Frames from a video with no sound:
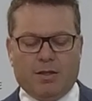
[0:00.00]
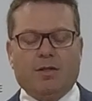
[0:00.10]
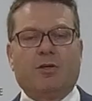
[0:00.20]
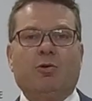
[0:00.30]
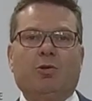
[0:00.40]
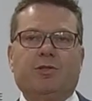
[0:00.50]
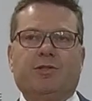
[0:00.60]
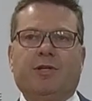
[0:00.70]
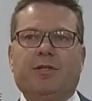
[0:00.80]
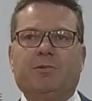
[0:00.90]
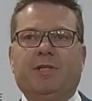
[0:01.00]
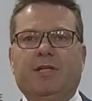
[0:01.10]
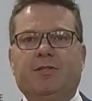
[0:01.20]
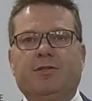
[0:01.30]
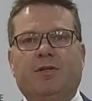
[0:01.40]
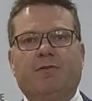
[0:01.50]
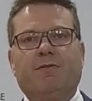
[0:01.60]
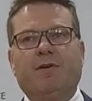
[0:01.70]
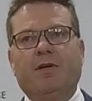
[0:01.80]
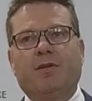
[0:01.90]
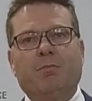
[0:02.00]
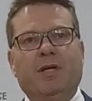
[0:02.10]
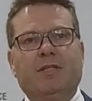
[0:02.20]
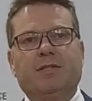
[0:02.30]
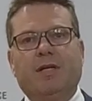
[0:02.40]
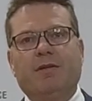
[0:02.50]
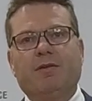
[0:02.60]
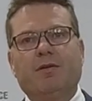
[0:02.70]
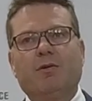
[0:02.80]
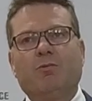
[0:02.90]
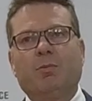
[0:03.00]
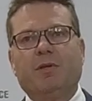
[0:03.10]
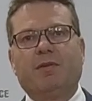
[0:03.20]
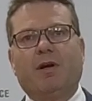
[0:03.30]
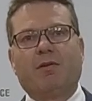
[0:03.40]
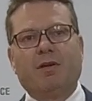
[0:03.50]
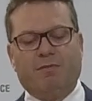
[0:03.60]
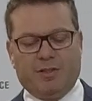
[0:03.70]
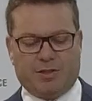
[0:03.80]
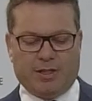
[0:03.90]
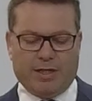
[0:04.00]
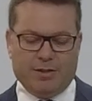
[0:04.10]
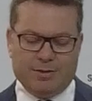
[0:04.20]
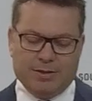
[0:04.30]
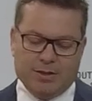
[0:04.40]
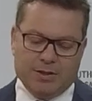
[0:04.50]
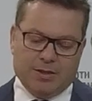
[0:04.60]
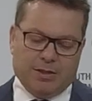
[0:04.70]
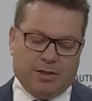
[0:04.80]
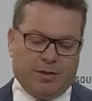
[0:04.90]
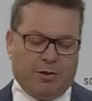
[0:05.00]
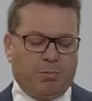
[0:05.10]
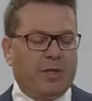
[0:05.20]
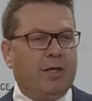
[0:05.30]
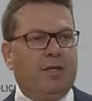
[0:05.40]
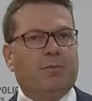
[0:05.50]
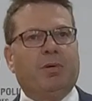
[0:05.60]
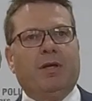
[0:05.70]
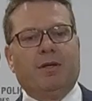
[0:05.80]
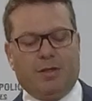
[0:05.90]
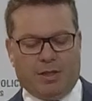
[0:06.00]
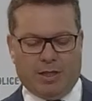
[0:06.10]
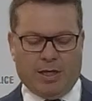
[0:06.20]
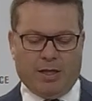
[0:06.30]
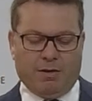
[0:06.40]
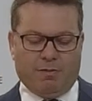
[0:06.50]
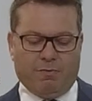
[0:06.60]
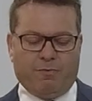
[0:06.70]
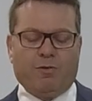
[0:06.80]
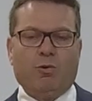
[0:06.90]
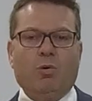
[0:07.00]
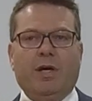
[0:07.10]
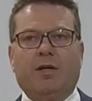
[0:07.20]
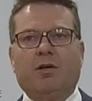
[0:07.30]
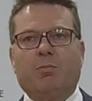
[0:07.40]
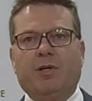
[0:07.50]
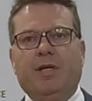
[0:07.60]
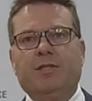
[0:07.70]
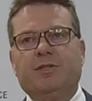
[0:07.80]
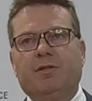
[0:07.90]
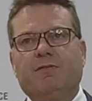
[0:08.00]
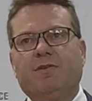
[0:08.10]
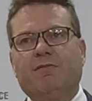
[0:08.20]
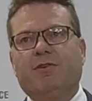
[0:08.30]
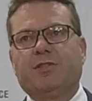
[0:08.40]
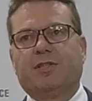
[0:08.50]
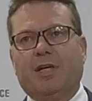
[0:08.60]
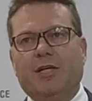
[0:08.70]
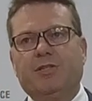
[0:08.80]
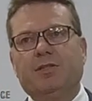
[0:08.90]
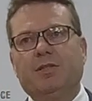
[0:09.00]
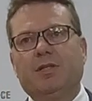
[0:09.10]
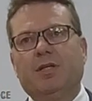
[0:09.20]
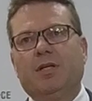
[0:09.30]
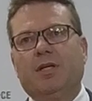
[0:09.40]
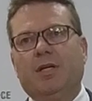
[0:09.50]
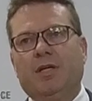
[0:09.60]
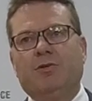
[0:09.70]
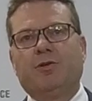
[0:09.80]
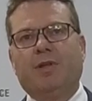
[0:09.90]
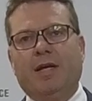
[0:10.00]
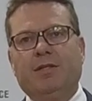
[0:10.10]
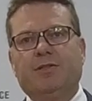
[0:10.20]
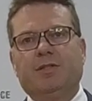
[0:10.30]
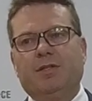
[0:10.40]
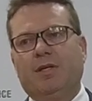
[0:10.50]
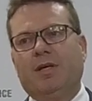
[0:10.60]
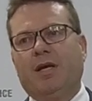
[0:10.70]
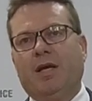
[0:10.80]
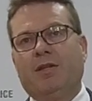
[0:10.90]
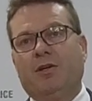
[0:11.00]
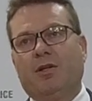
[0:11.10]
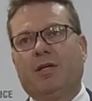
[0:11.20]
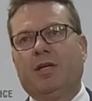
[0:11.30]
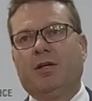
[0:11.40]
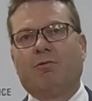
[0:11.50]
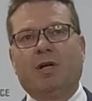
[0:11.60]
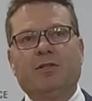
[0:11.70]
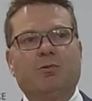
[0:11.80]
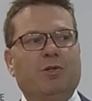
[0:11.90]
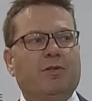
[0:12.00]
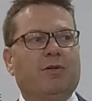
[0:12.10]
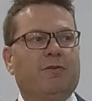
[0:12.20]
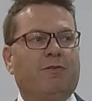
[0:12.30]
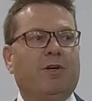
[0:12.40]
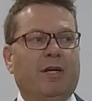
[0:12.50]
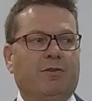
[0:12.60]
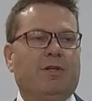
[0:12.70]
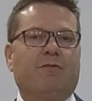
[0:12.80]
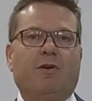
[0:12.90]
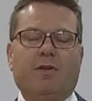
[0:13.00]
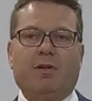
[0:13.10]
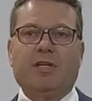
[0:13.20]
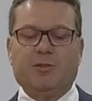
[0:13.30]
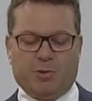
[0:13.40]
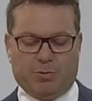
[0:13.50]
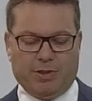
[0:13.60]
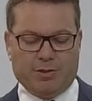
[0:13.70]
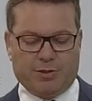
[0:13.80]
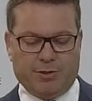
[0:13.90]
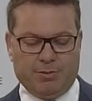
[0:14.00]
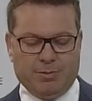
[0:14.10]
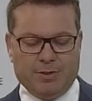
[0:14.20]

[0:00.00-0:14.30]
The cause and circumstances of the man's death will be thoroughly investigated. There will be an independent and full and comprehensive investigation into that incident and the earlier hit run to identify the links between the two,